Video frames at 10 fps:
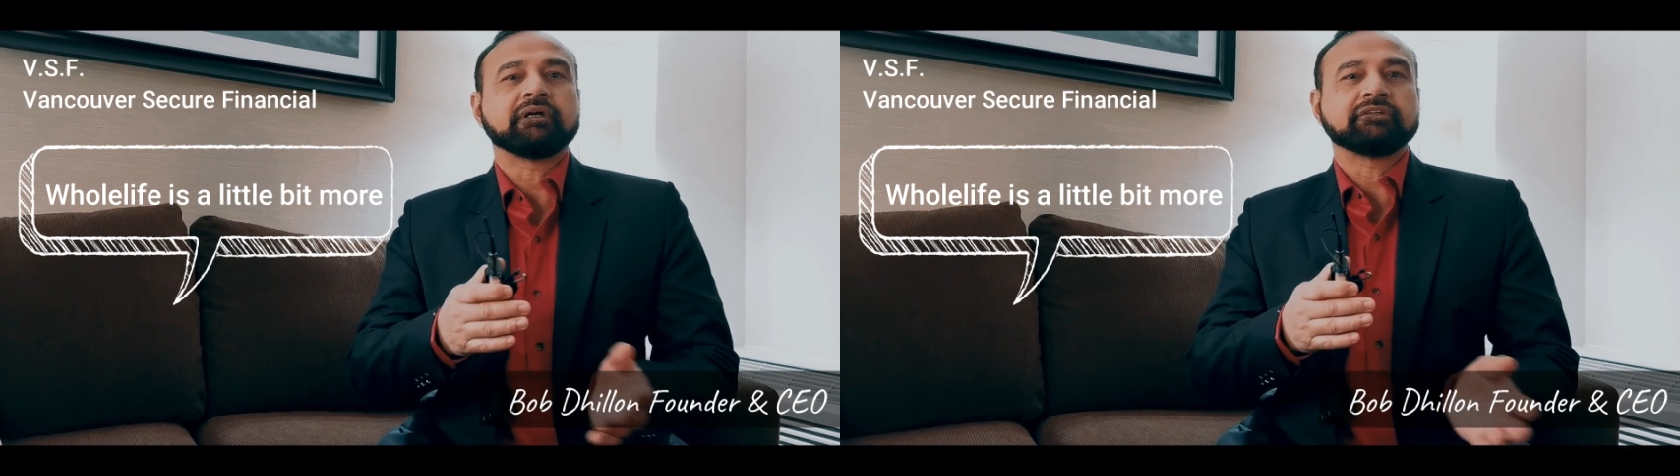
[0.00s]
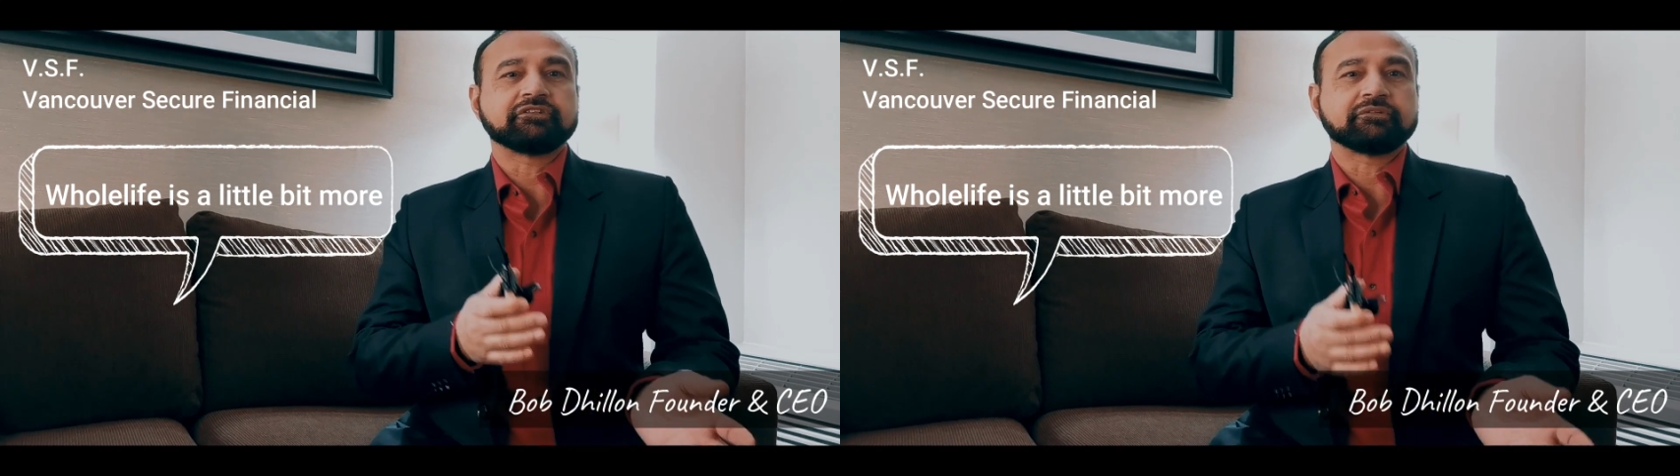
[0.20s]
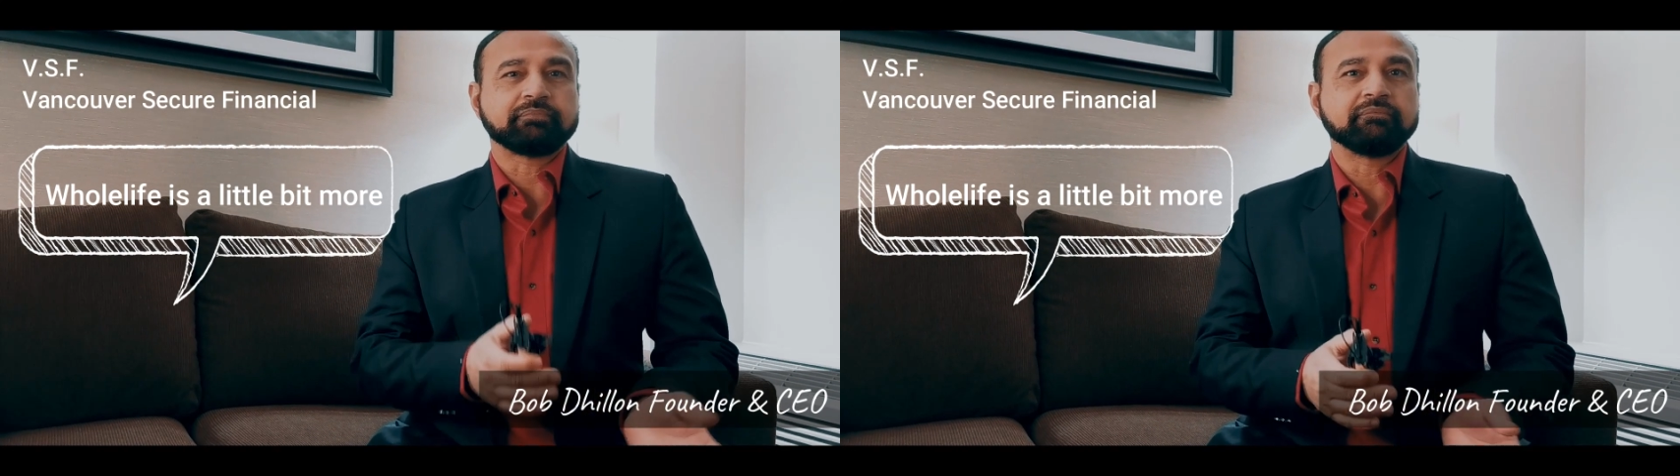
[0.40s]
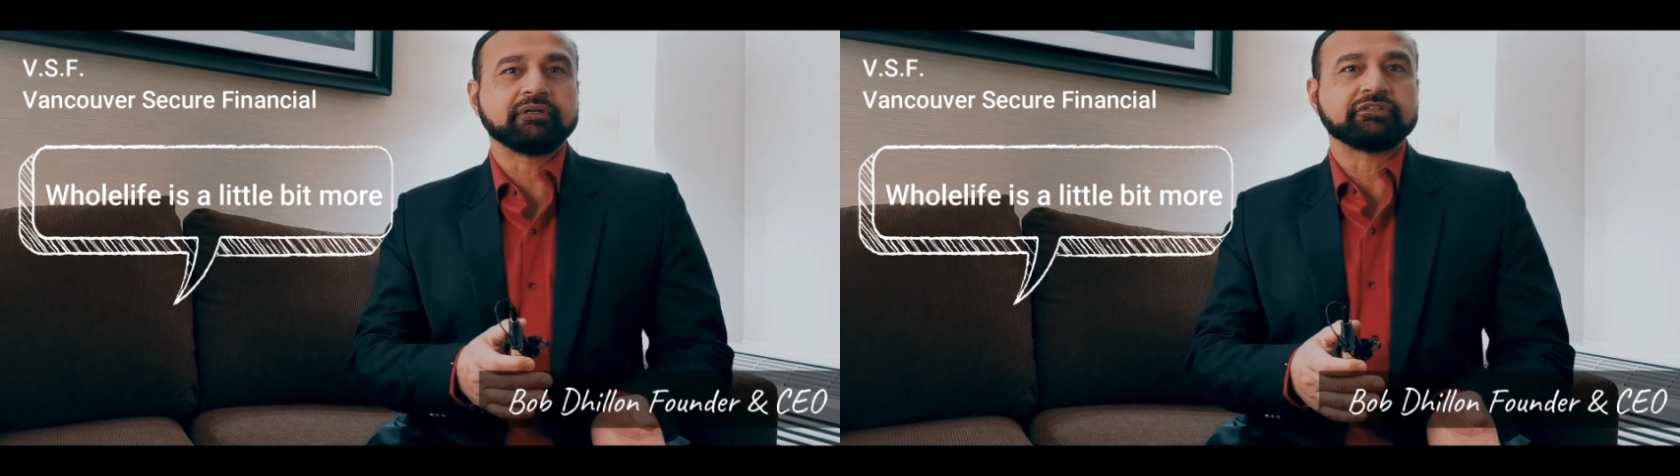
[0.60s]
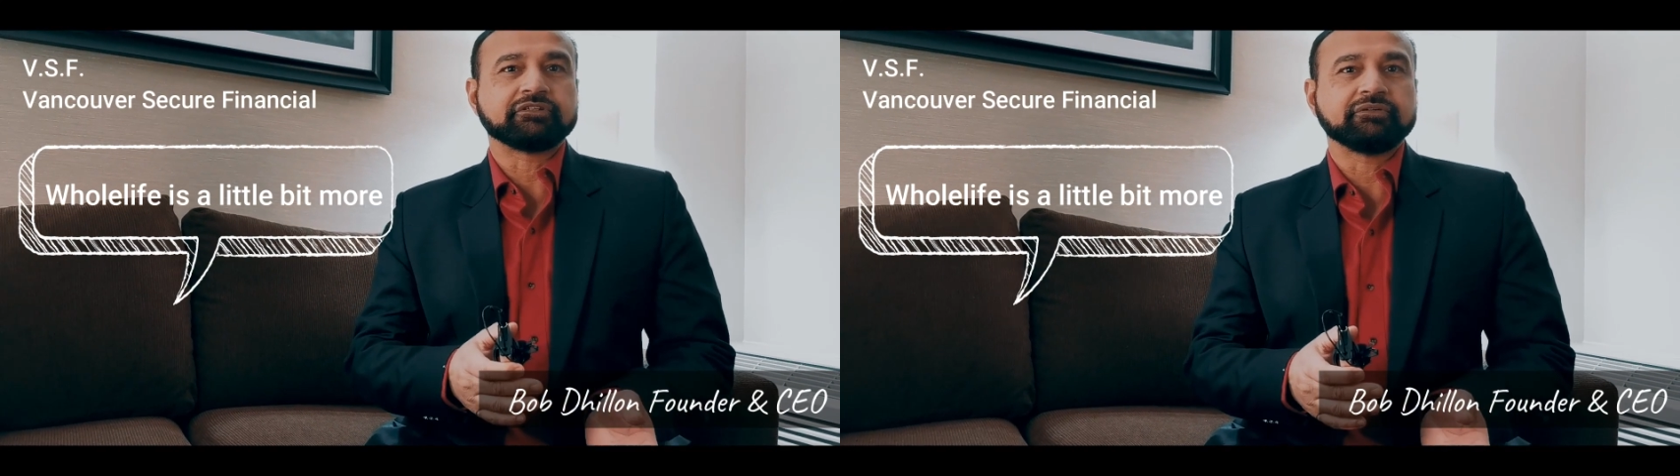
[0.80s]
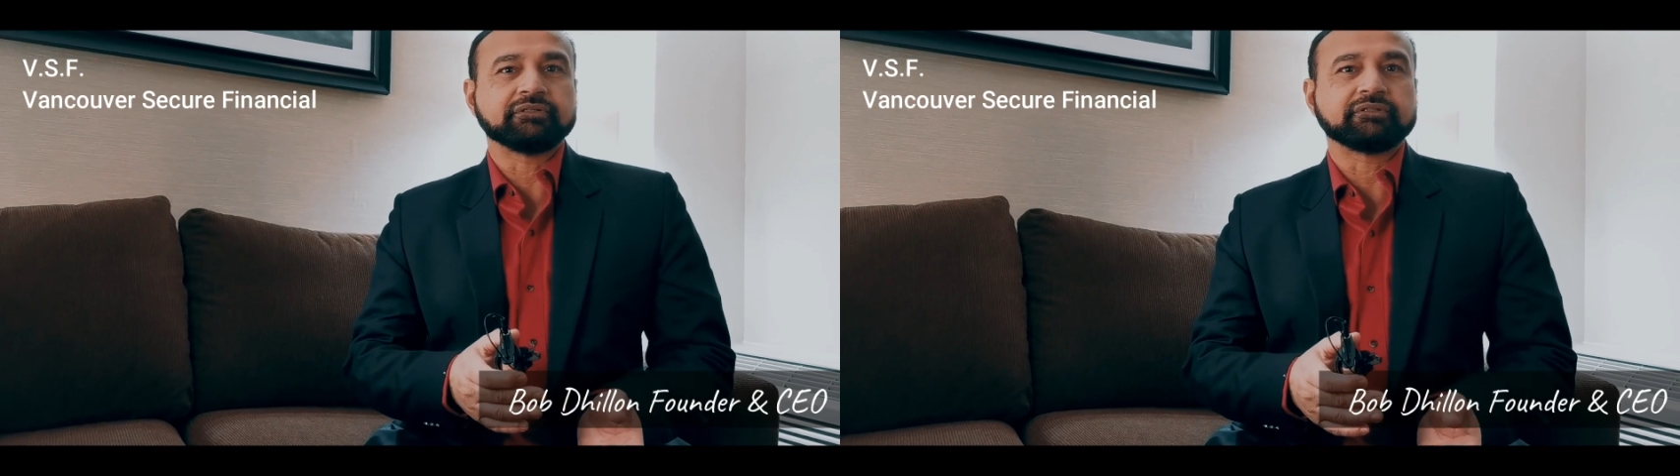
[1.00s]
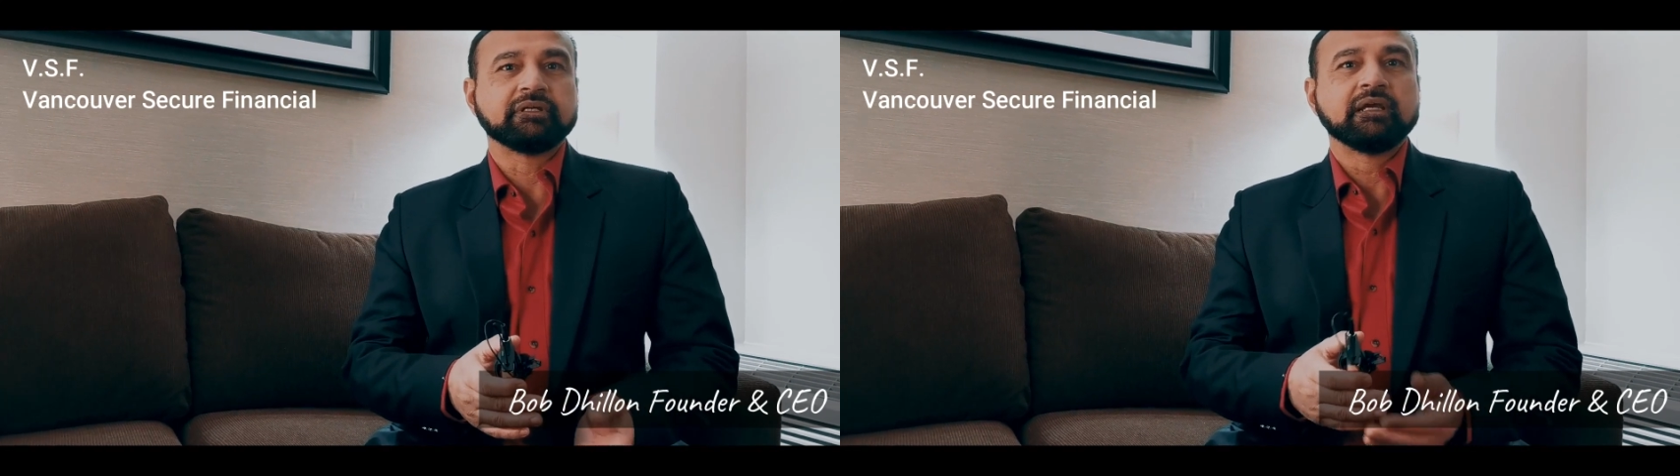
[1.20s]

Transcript: because it's permanent insurance,